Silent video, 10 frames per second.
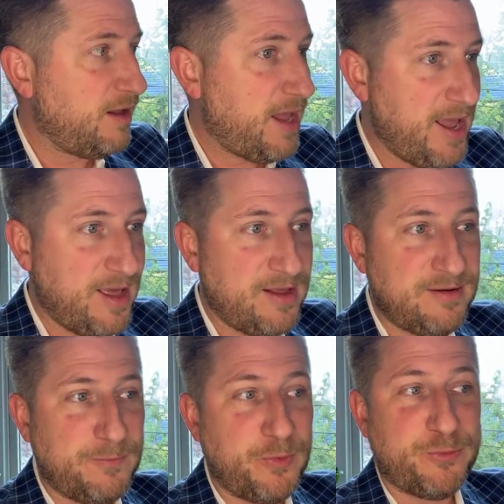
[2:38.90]

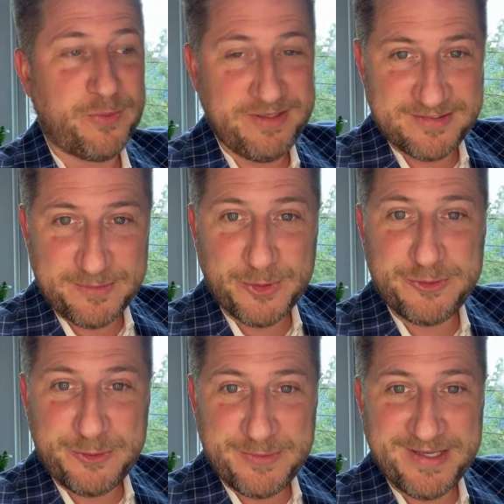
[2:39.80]
and with reasonable
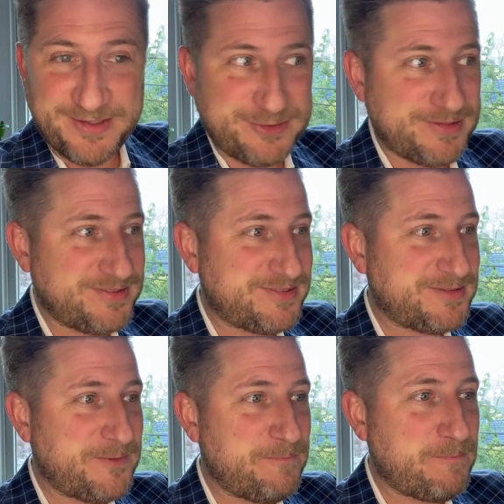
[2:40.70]
due diligence,
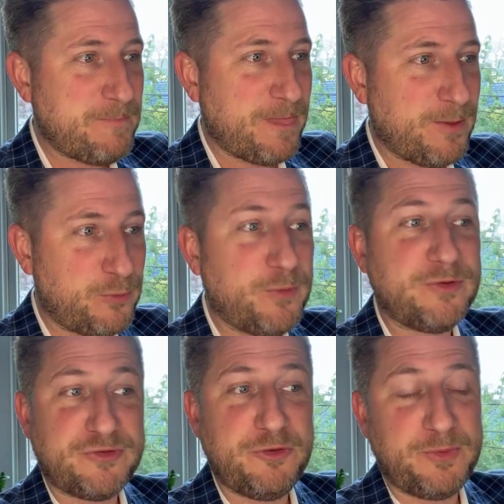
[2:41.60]

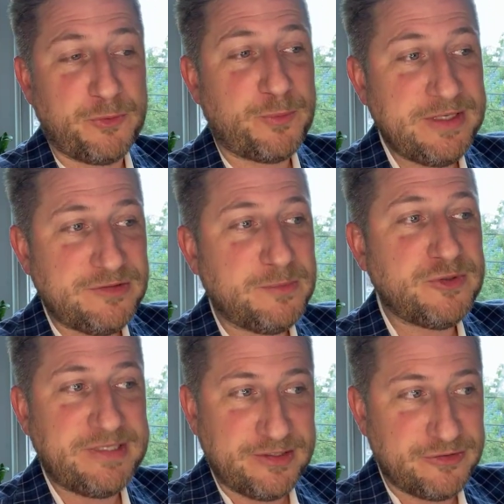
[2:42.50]
with reasonable
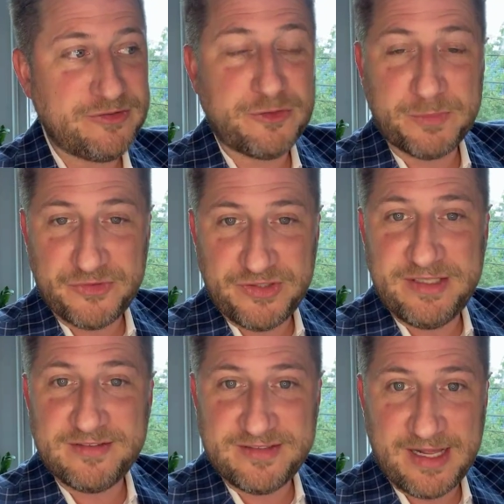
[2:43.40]
diligence to
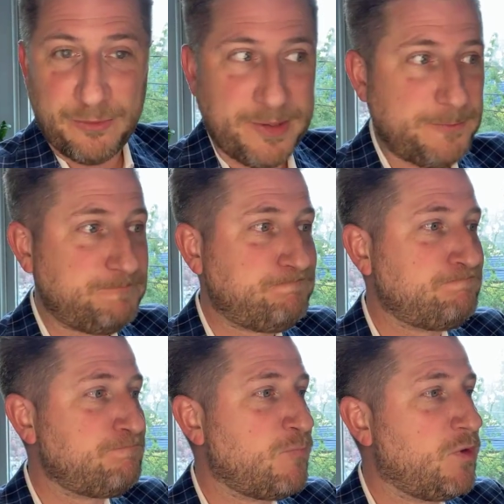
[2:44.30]
proceed to settlement.
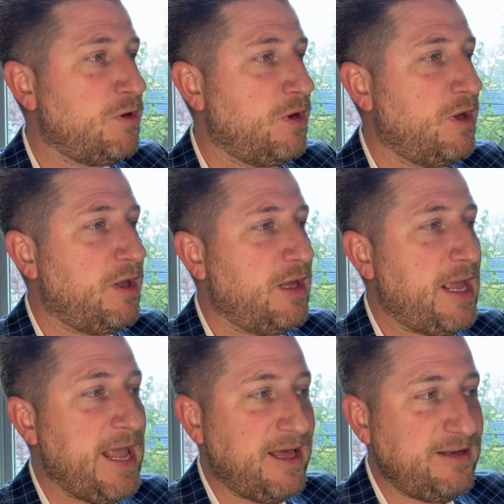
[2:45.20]

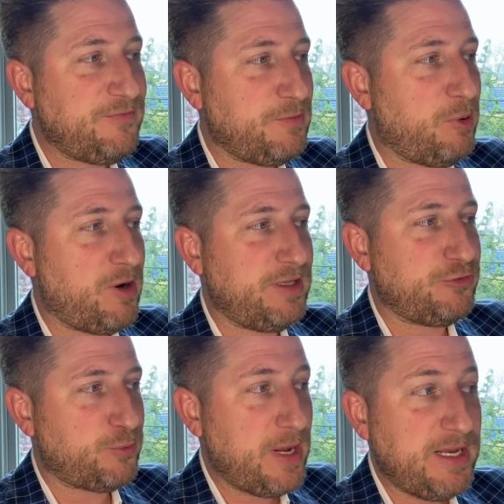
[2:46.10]
And if the party
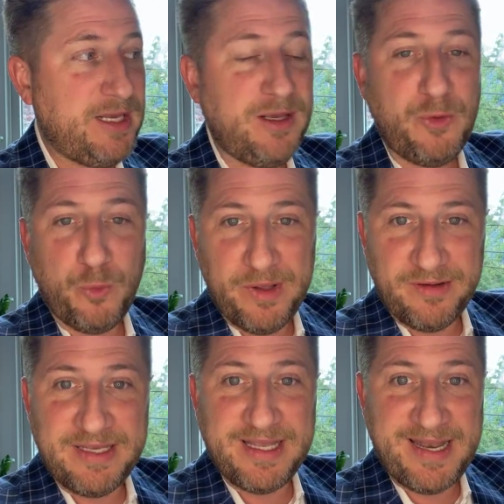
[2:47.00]
is ready,
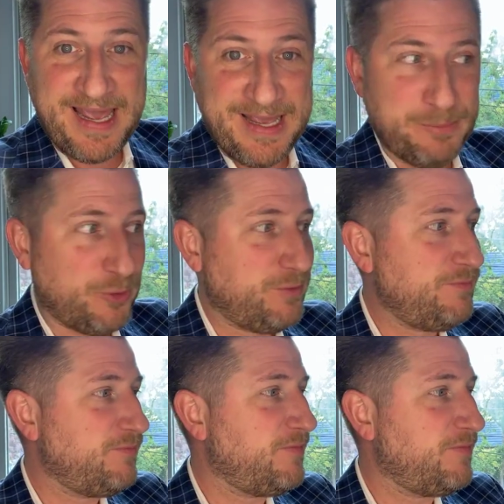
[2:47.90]
willing, and able